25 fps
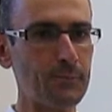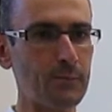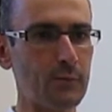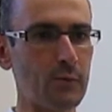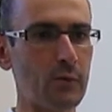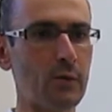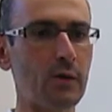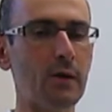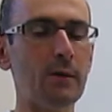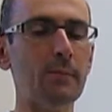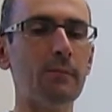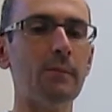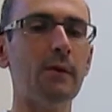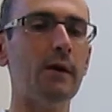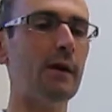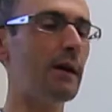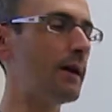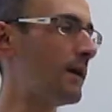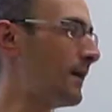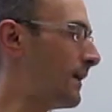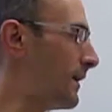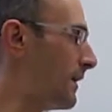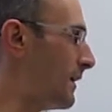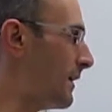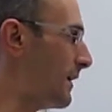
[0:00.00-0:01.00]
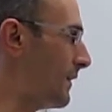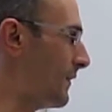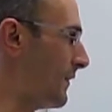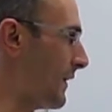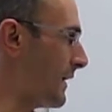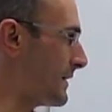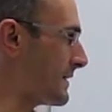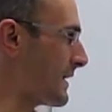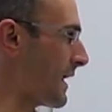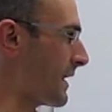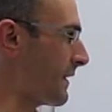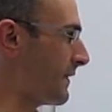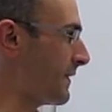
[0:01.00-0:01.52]
Okay, uh,
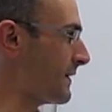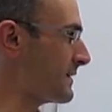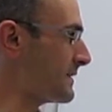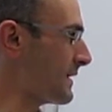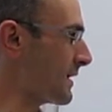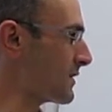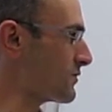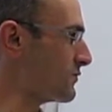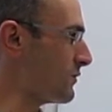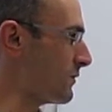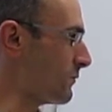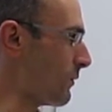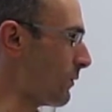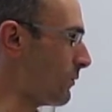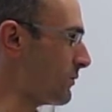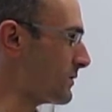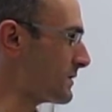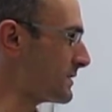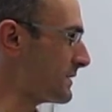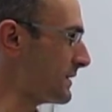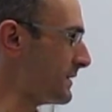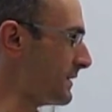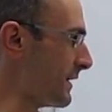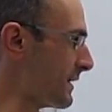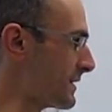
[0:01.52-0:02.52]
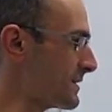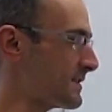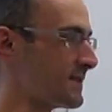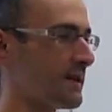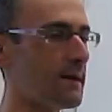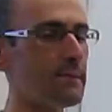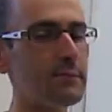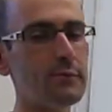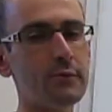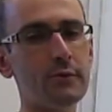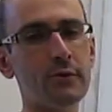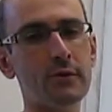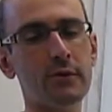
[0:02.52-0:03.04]
actually, we will see next
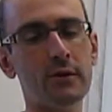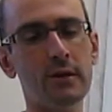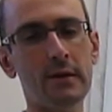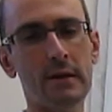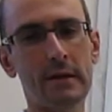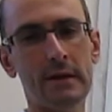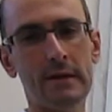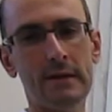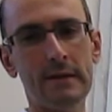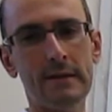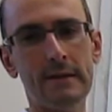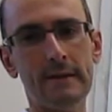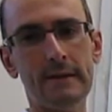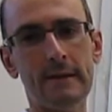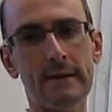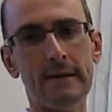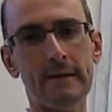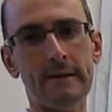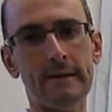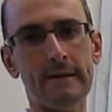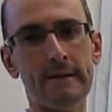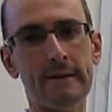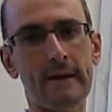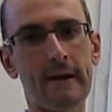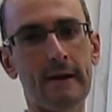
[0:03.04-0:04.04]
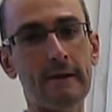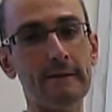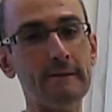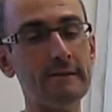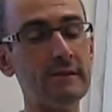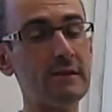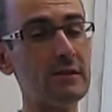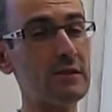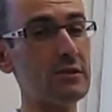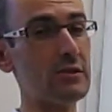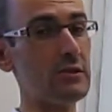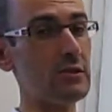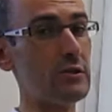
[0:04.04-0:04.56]
chapter that uh,
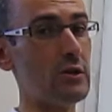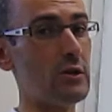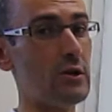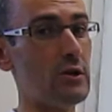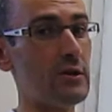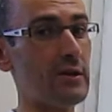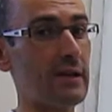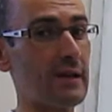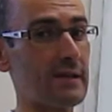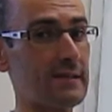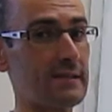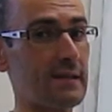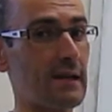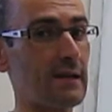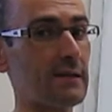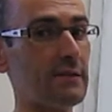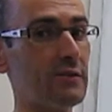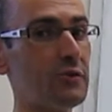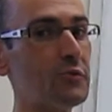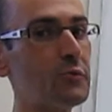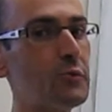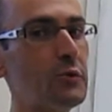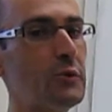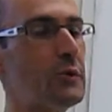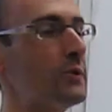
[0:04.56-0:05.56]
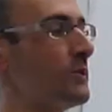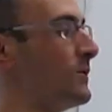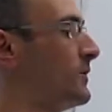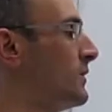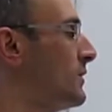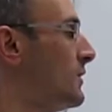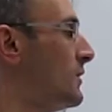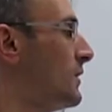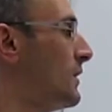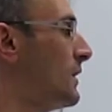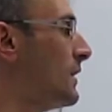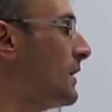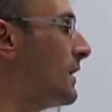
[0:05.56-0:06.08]
this is not exactly true.
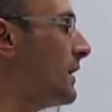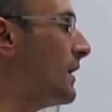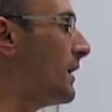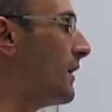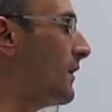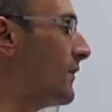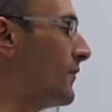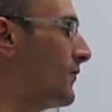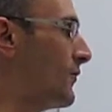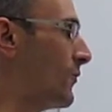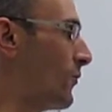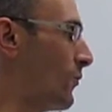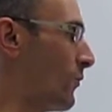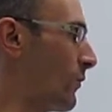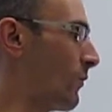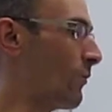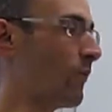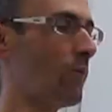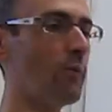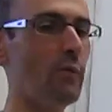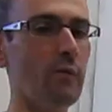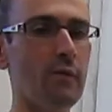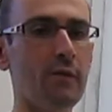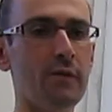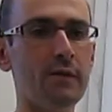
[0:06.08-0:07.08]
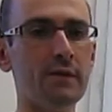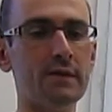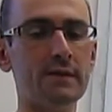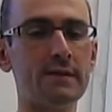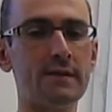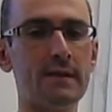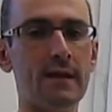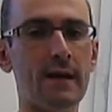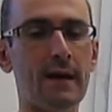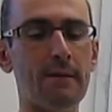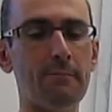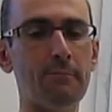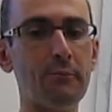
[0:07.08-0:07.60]
Uh, this
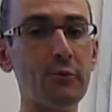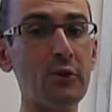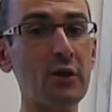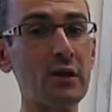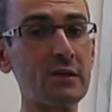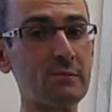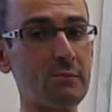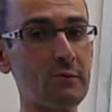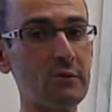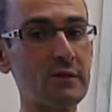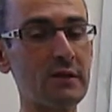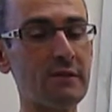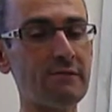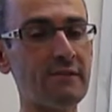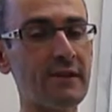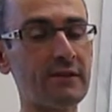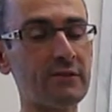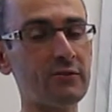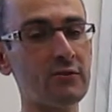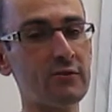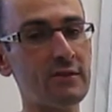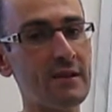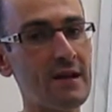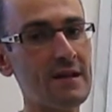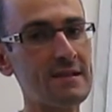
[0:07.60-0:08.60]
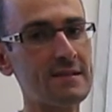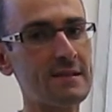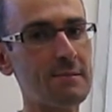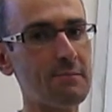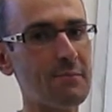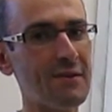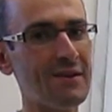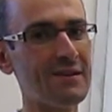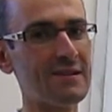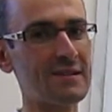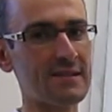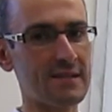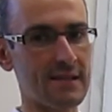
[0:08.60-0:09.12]
uh, pre-exponential factor does
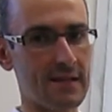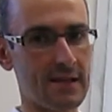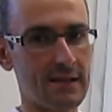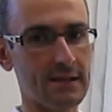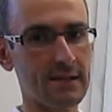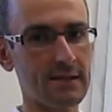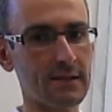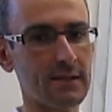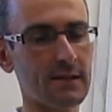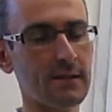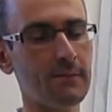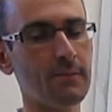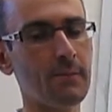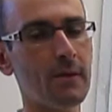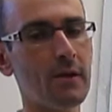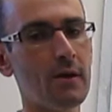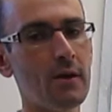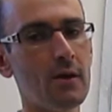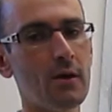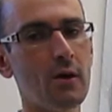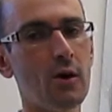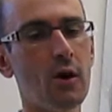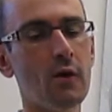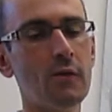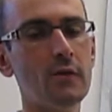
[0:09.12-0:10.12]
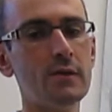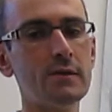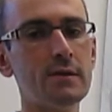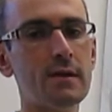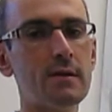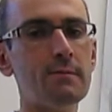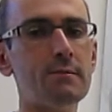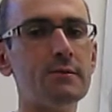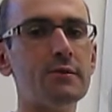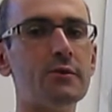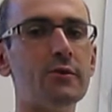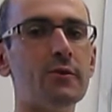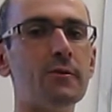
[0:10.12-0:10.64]
depend slightly on the
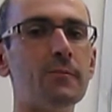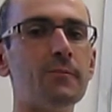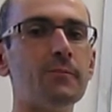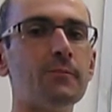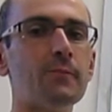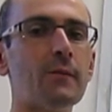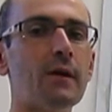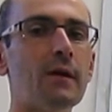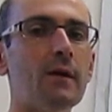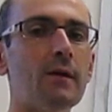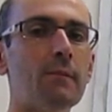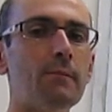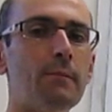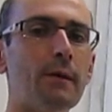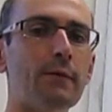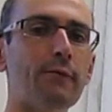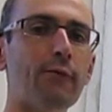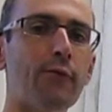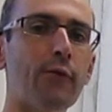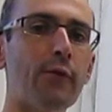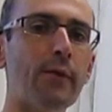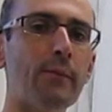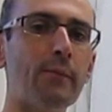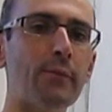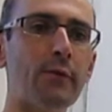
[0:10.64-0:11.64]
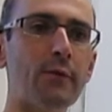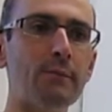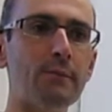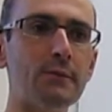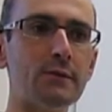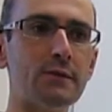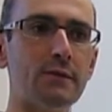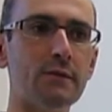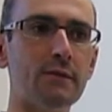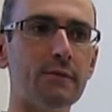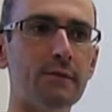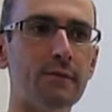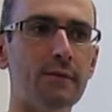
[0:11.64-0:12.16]
temperature, but for the
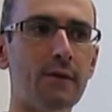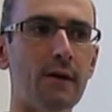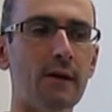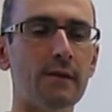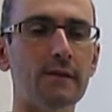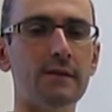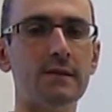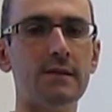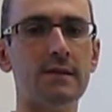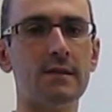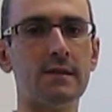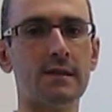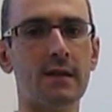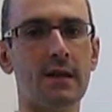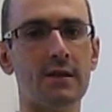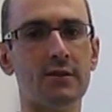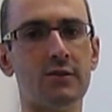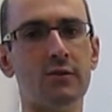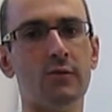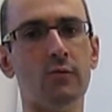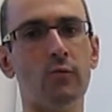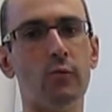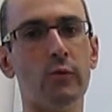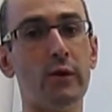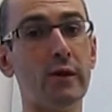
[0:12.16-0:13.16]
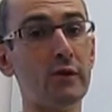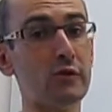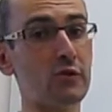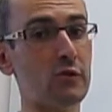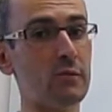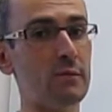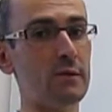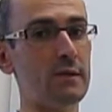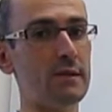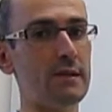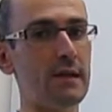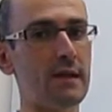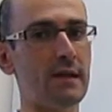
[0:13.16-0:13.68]
purpose of uh, this discussion, we're
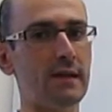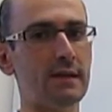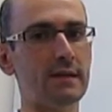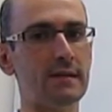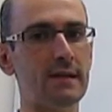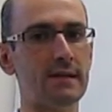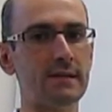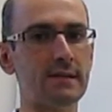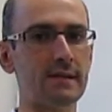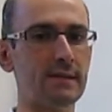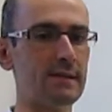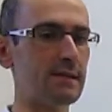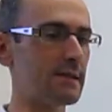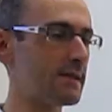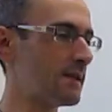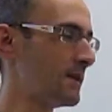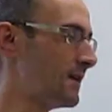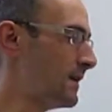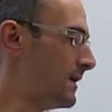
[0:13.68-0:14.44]
assuming that it doesn't.